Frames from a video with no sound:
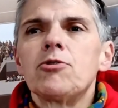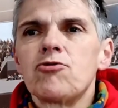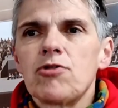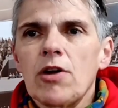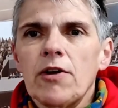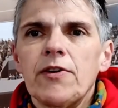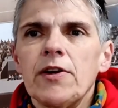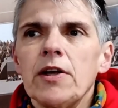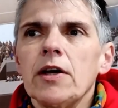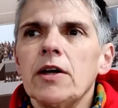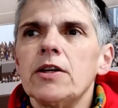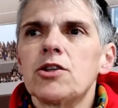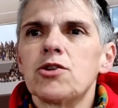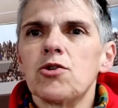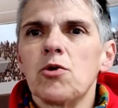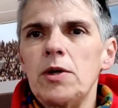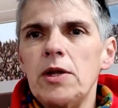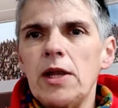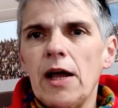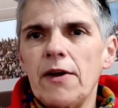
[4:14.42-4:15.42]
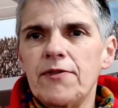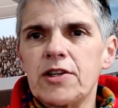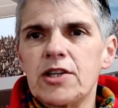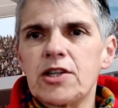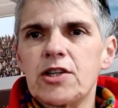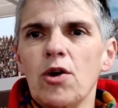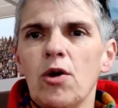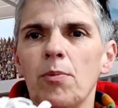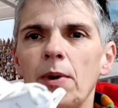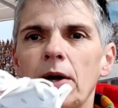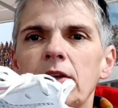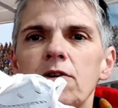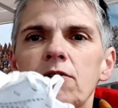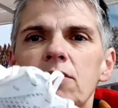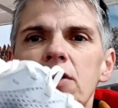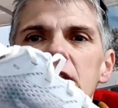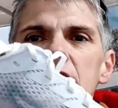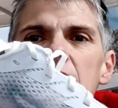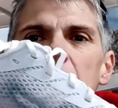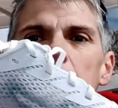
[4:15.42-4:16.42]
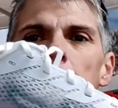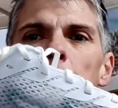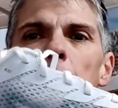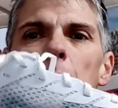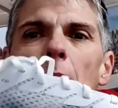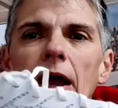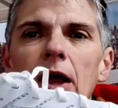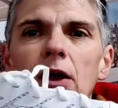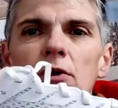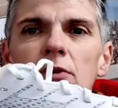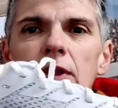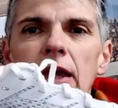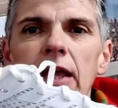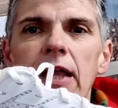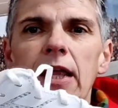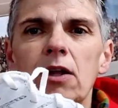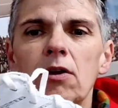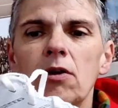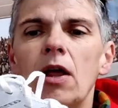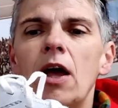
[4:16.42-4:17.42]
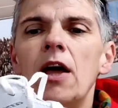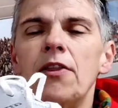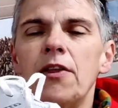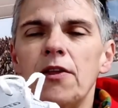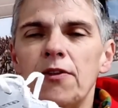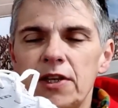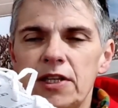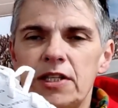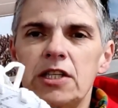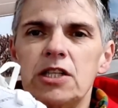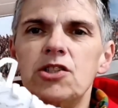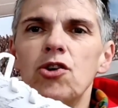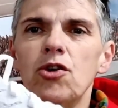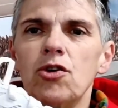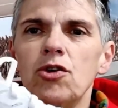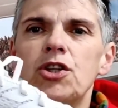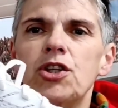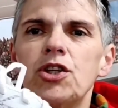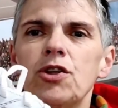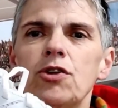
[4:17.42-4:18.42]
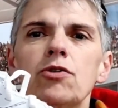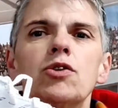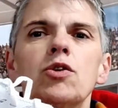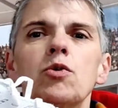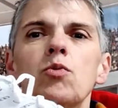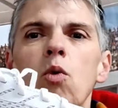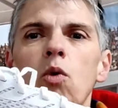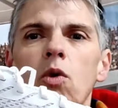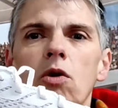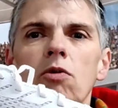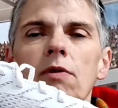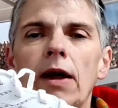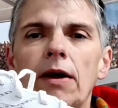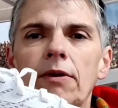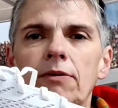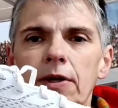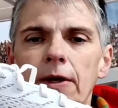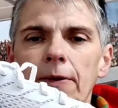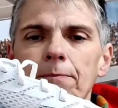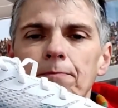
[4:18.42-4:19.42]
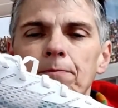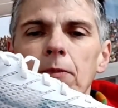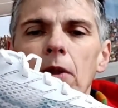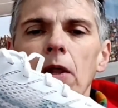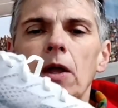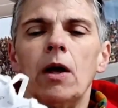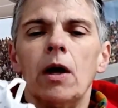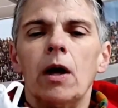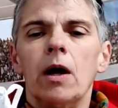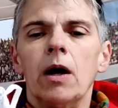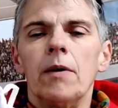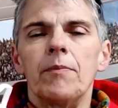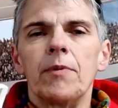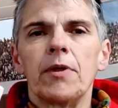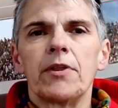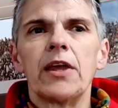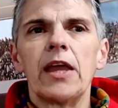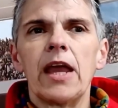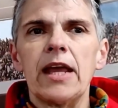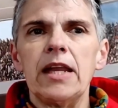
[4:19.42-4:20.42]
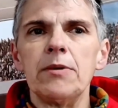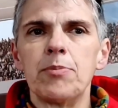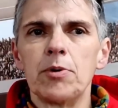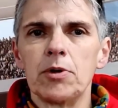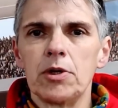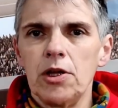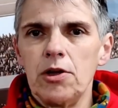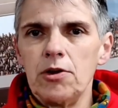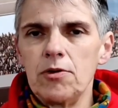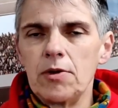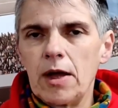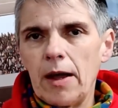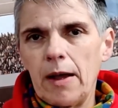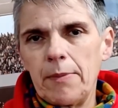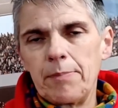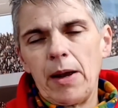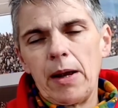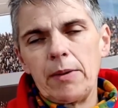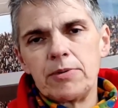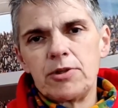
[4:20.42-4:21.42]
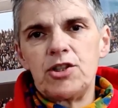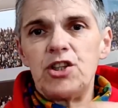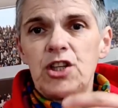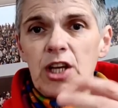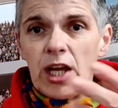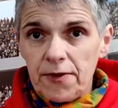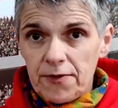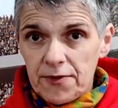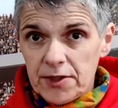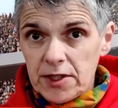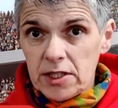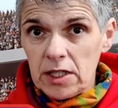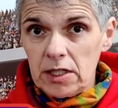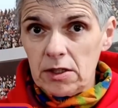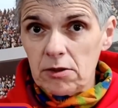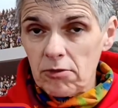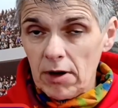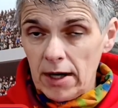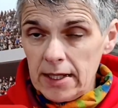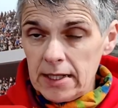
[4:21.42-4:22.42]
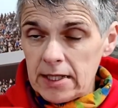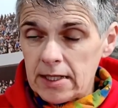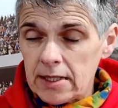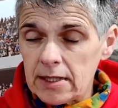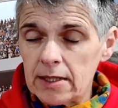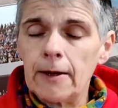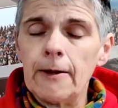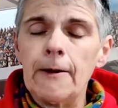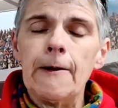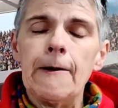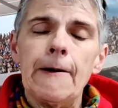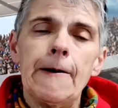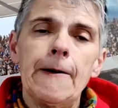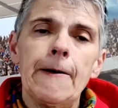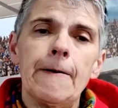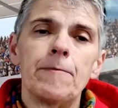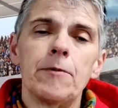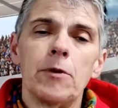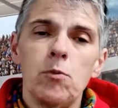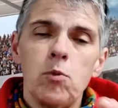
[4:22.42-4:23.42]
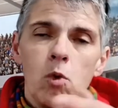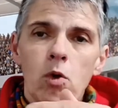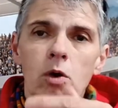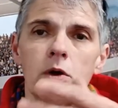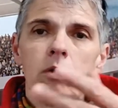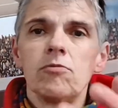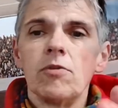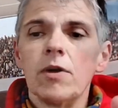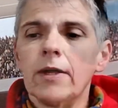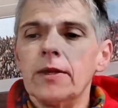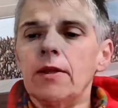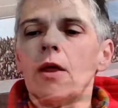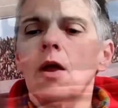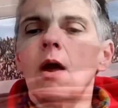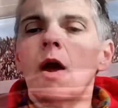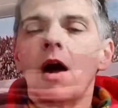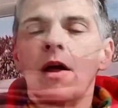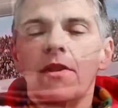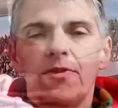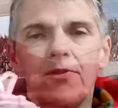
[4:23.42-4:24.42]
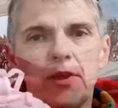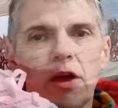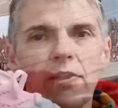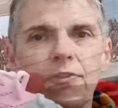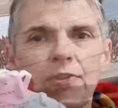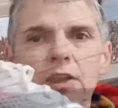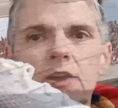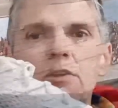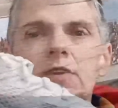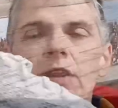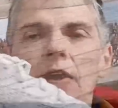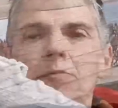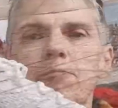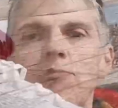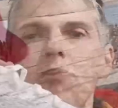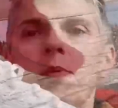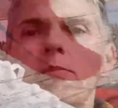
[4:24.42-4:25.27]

traffic lights or when you have to stop and you sink back on that heel, that this is not a shoe to walk around in. I think anybody who perhaps jeffs in the race, walk and run, I think you'd have